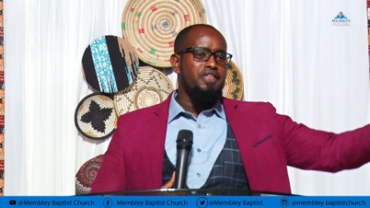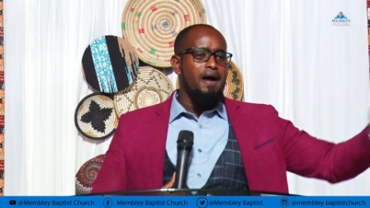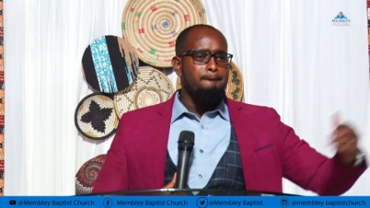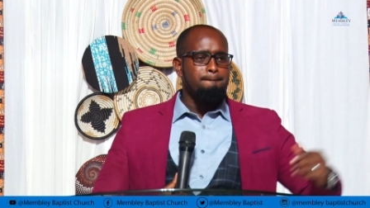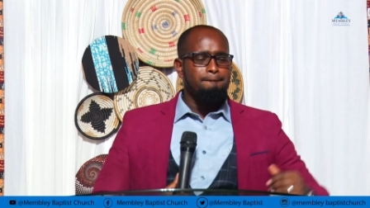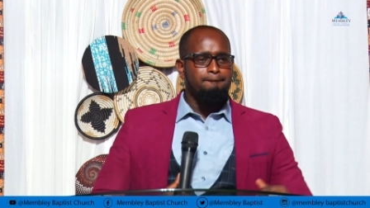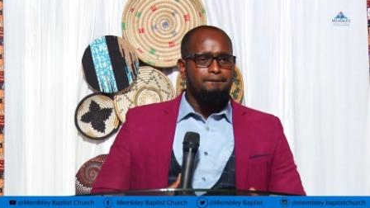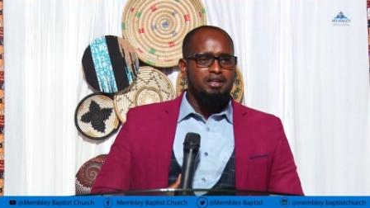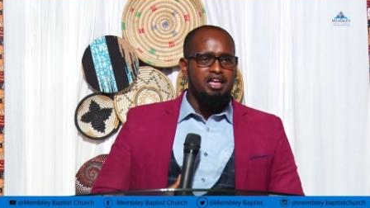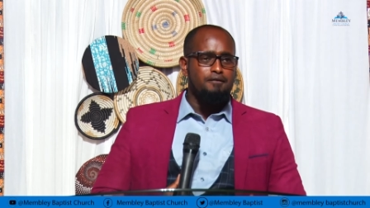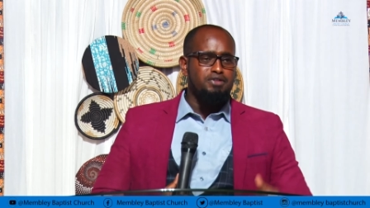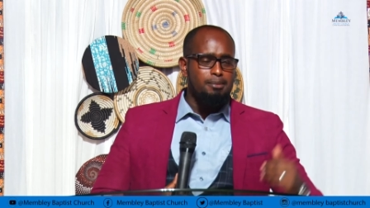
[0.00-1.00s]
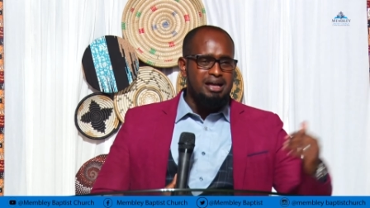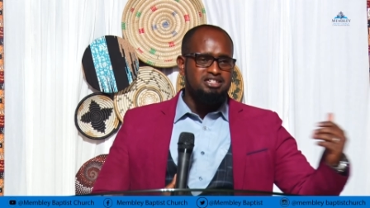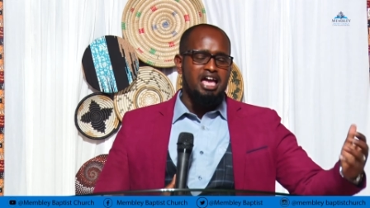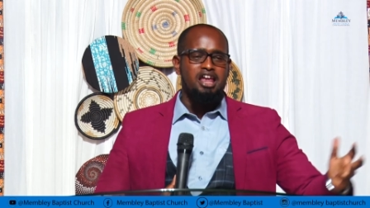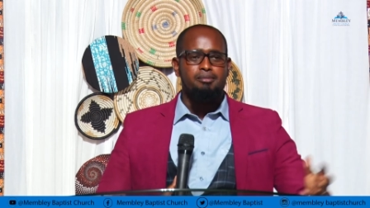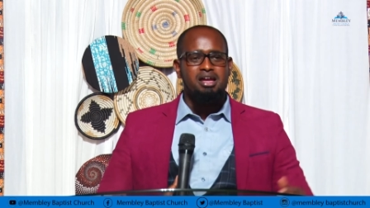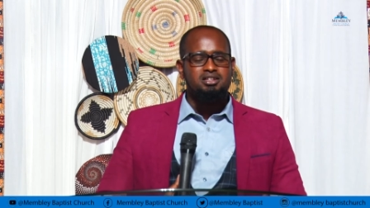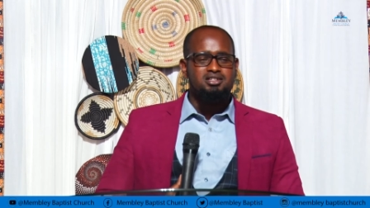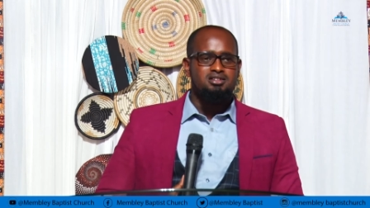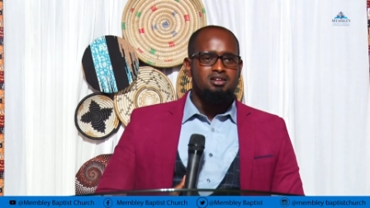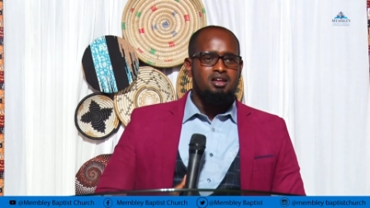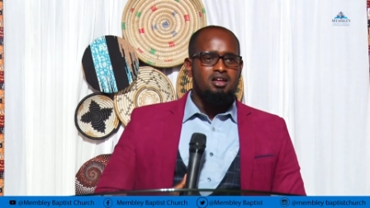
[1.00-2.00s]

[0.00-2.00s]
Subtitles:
them, gave them assignments.